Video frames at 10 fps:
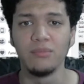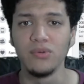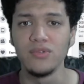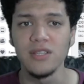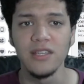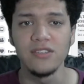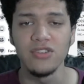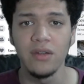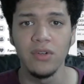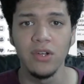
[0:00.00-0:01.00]
Boost leaks
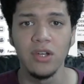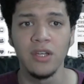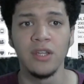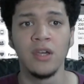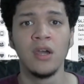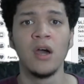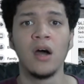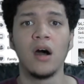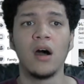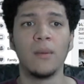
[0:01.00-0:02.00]
are never good.
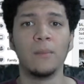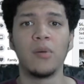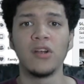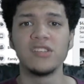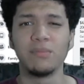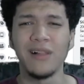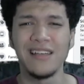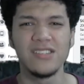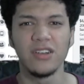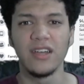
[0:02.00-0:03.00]
Parts of
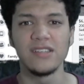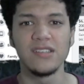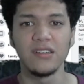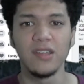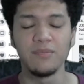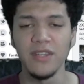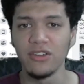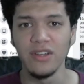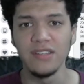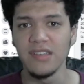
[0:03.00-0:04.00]
plastic could get sucked up in
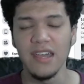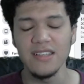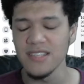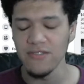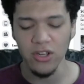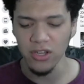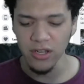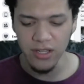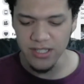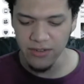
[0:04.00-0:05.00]
your intake. It's never
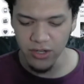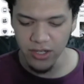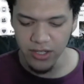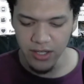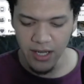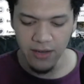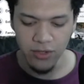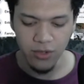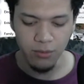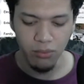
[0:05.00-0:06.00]
good. It's never good to
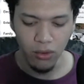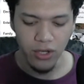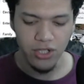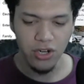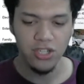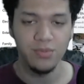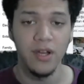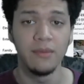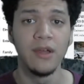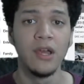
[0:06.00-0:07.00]
have a broken charge
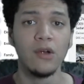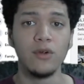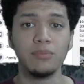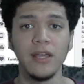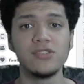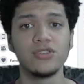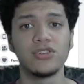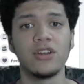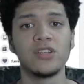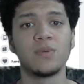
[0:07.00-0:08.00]
pipe. Replace your
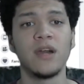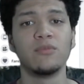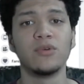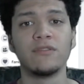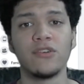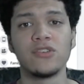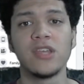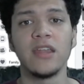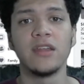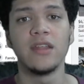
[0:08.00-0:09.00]
charge pipe when you first
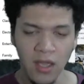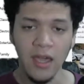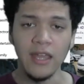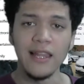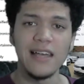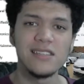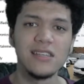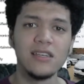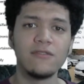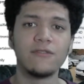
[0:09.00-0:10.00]
get it. And
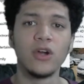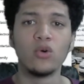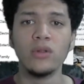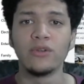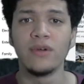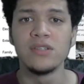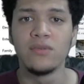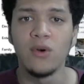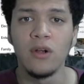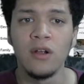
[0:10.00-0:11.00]
lastly, the coolant
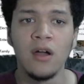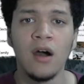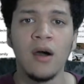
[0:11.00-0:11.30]
reservoir.